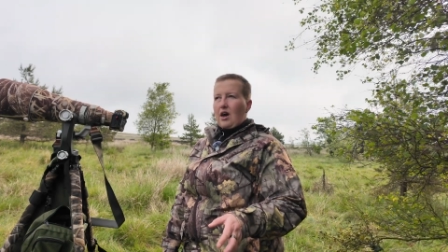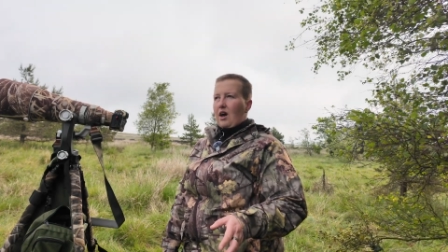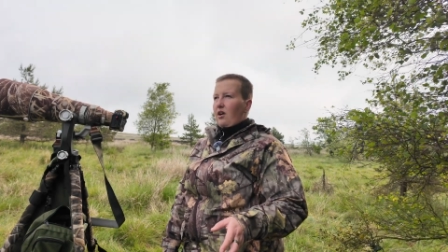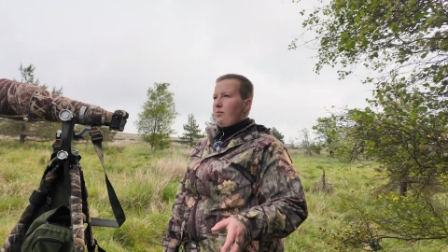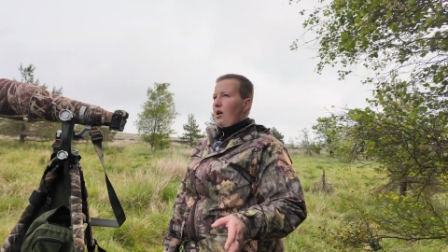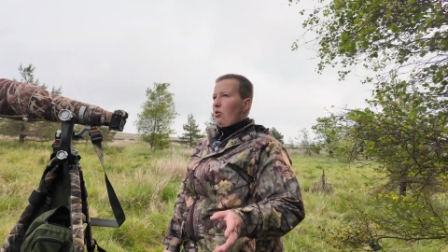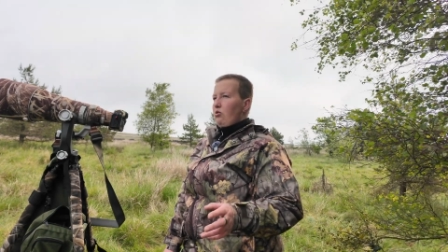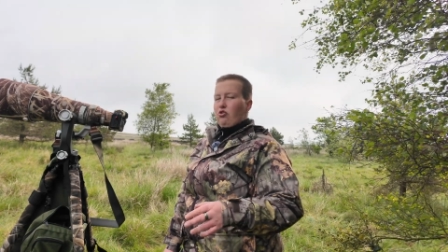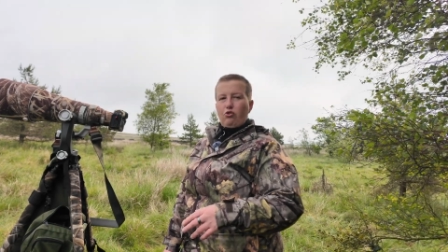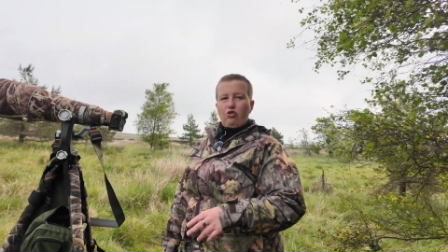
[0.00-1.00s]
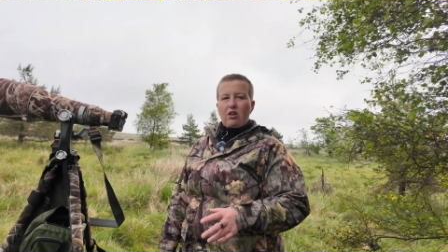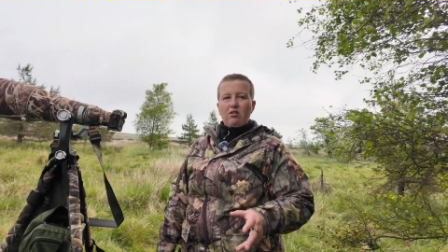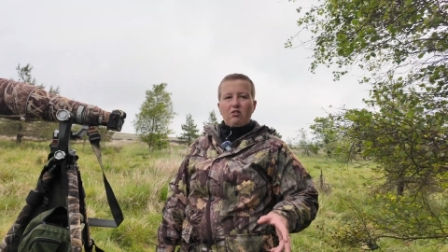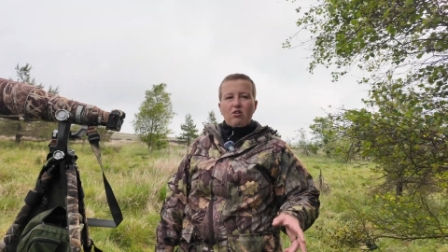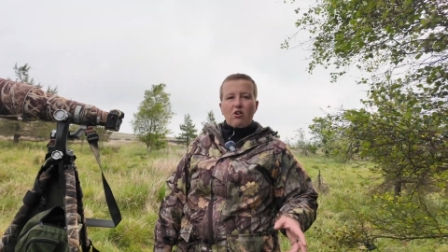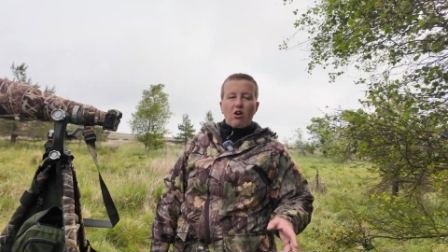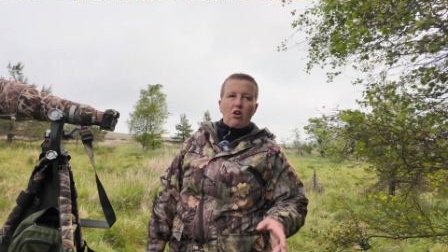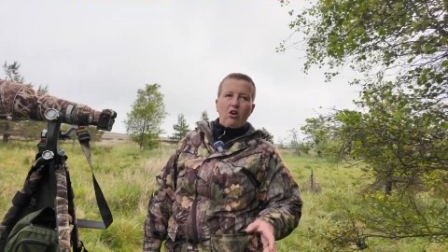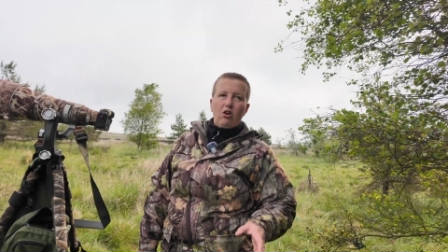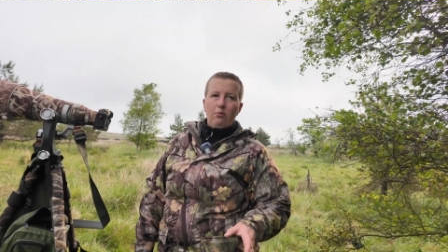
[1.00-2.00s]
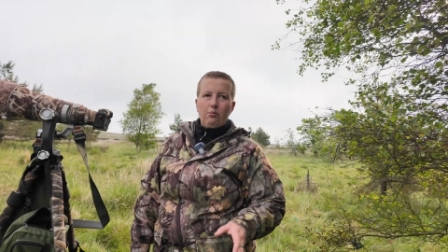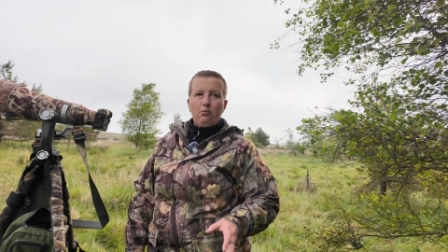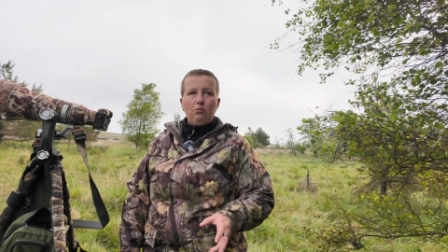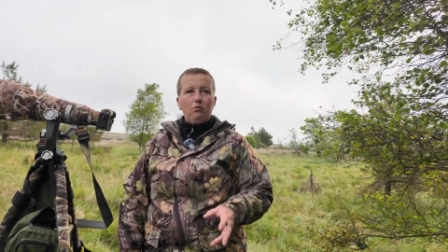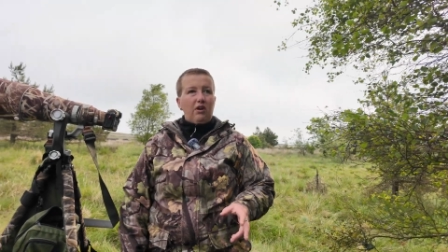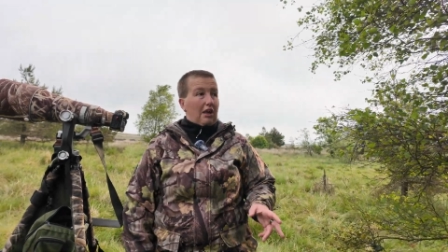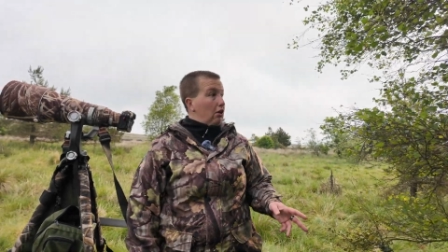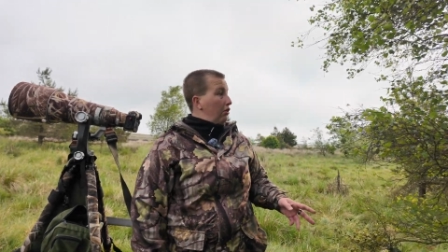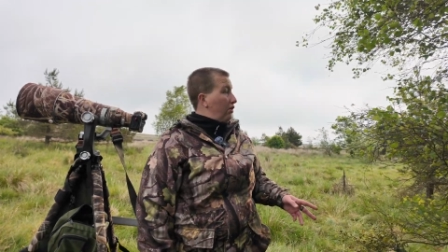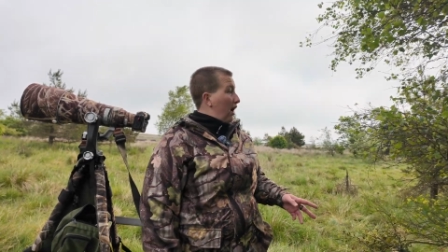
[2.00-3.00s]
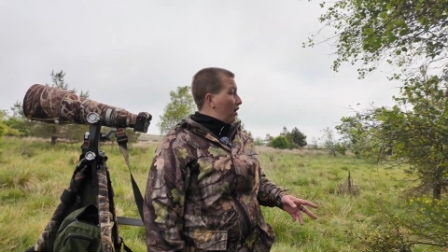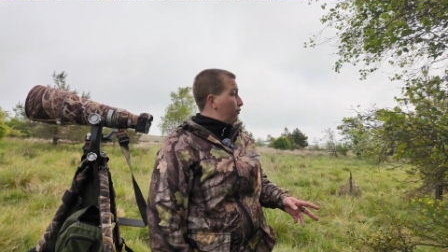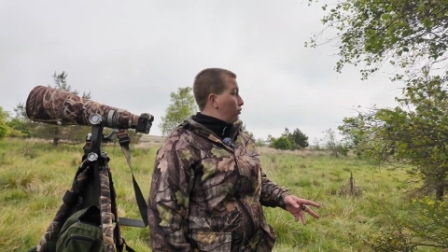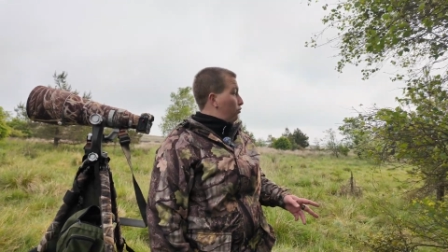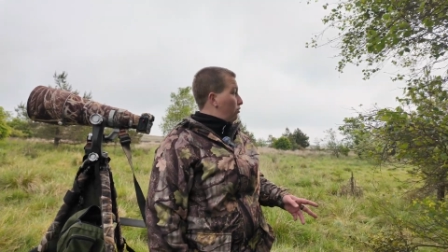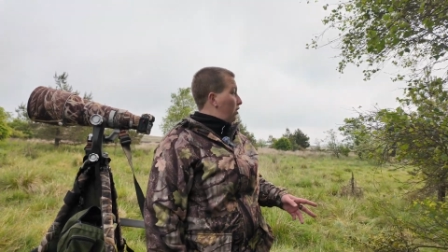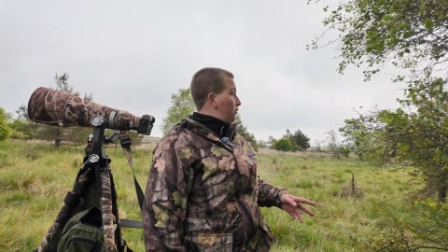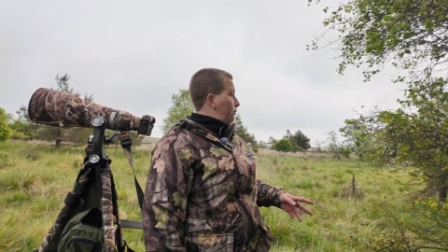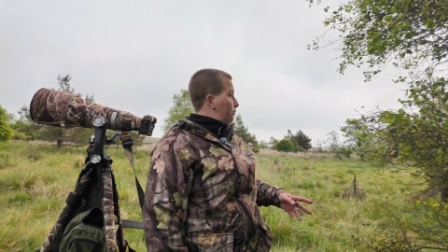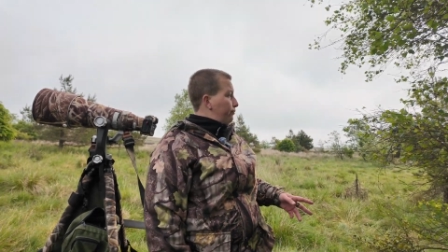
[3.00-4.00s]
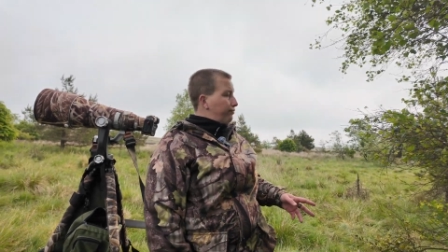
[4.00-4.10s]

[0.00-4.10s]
I have met up with two gents here that are photographing.